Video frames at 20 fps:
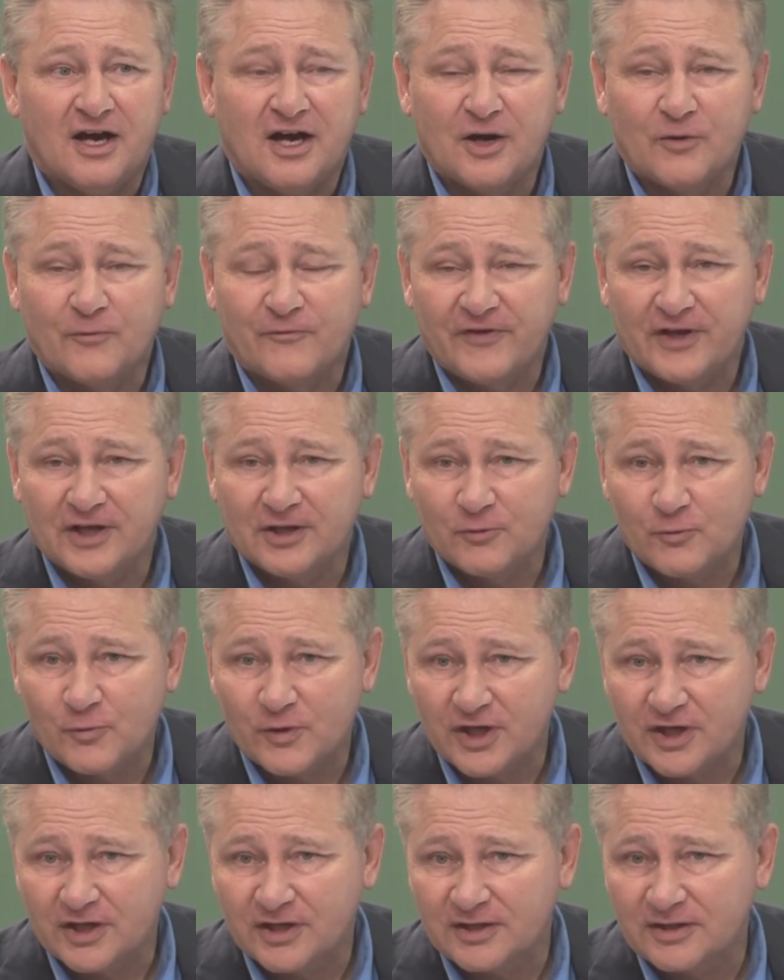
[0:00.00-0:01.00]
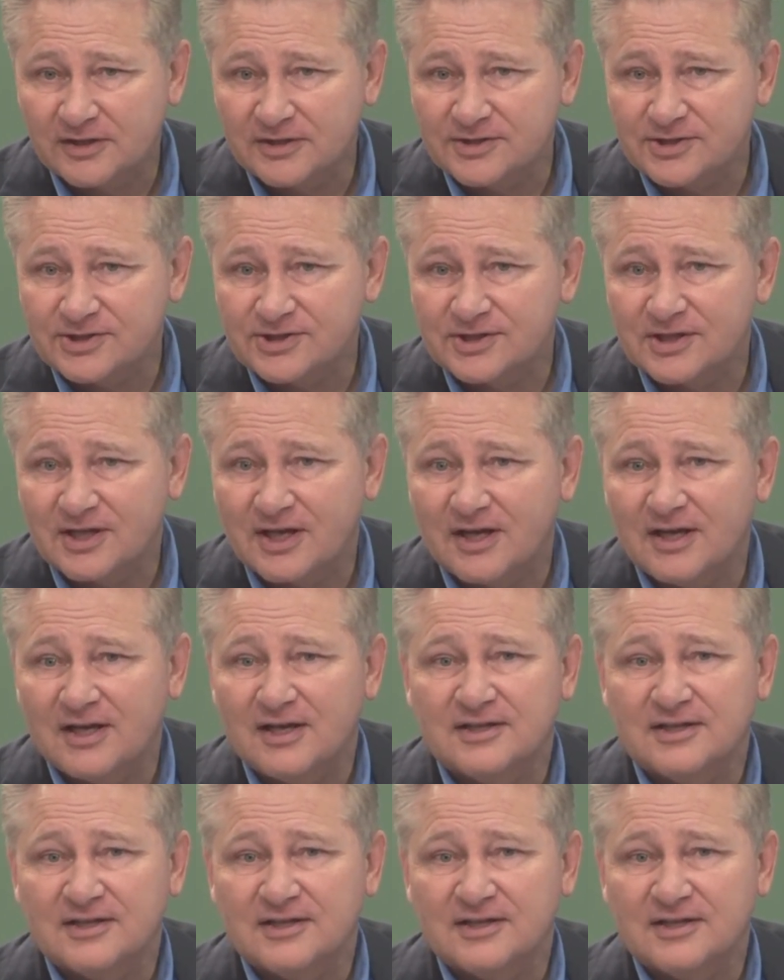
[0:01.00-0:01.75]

our fellow workers,